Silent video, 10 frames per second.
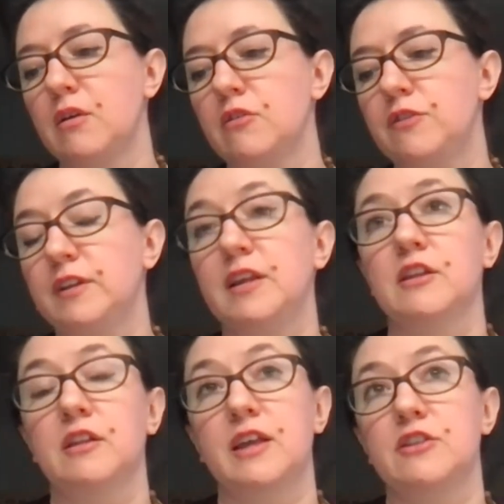feeling
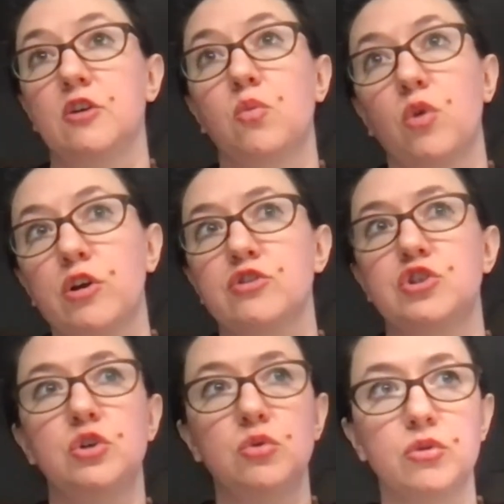that like there weren't
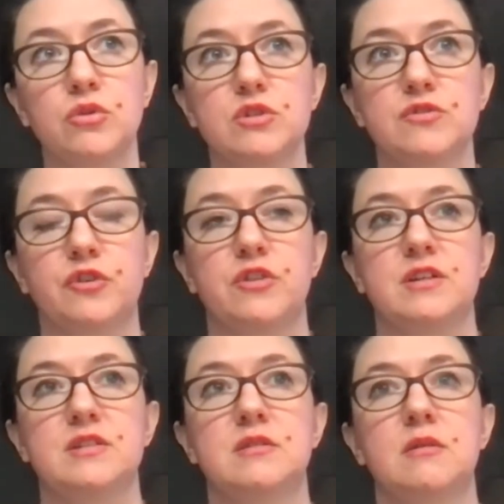tools for
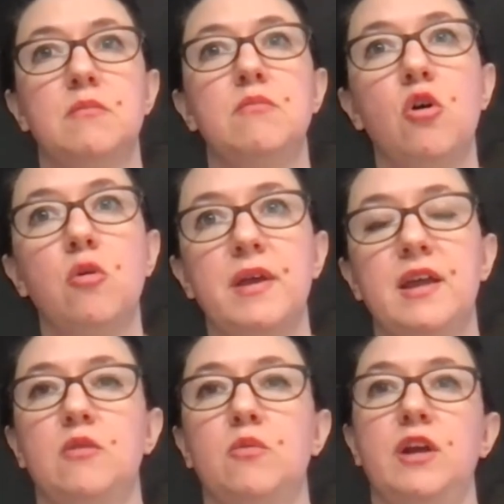this moment
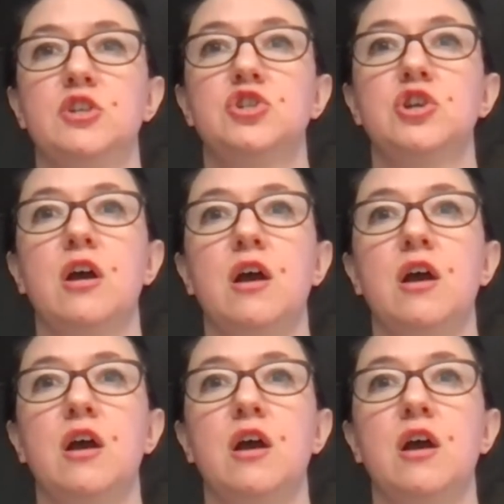in which,